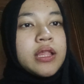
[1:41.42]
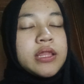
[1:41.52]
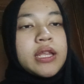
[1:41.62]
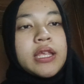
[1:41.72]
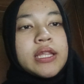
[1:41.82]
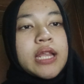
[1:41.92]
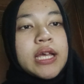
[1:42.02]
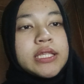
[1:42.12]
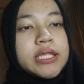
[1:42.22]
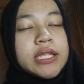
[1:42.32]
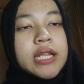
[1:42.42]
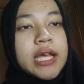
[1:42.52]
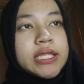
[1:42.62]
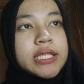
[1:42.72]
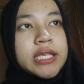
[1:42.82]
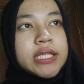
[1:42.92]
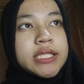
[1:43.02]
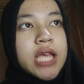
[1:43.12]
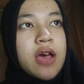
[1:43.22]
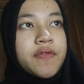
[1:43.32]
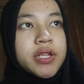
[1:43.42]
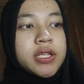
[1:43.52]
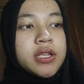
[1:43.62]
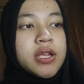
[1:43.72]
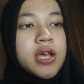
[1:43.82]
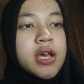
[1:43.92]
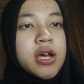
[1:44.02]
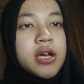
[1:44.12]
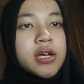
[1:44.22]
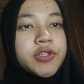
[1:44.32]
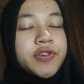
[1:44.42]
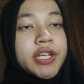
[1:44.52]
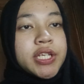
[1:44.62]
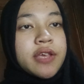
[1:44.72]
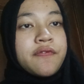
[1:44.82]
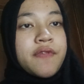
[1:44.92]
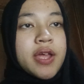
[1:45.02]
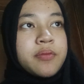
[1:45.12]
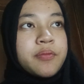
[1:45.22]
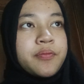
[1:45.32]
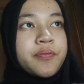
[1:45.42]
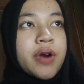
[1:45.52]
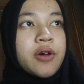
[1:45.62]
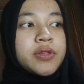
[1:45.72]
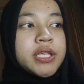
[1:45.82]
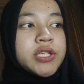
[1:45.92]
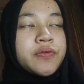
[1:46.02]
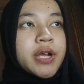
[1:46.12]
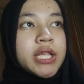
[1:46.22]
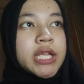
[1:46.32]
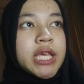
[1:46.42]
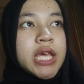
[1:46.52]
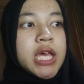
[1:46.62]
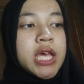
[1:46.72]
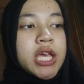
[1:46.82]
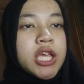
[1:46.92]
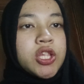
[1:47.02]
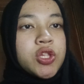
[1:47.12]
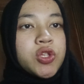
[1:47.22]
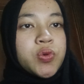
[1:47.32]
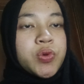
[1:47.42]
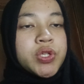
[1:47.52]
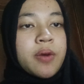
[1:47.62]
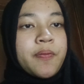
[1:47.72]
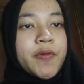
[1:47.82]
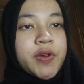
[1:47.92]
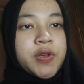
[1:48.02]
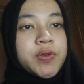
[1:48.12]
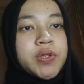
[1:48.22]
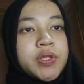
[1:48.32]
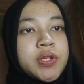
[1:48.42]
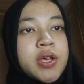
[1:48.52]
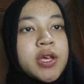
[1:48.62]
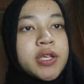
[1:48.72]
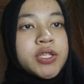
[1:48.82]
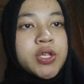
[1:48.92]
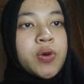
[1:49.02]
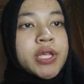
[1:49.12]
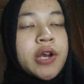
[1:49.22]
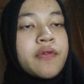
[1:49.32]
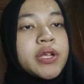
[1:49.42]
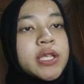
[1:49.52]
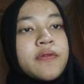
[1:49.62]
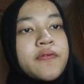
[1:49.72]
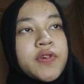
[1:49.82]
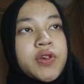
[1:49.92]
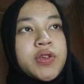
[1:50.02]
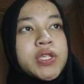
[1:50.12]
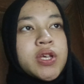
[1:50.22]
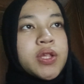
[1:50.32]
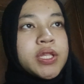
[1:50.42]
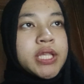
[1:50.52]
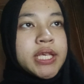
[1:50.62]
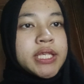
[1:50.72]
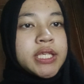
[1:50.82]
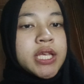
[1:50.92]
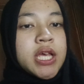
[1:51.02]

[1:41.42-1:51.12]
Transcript: Then in 1997, a tragic event brought this reality into sharp focus. So they're really focused on this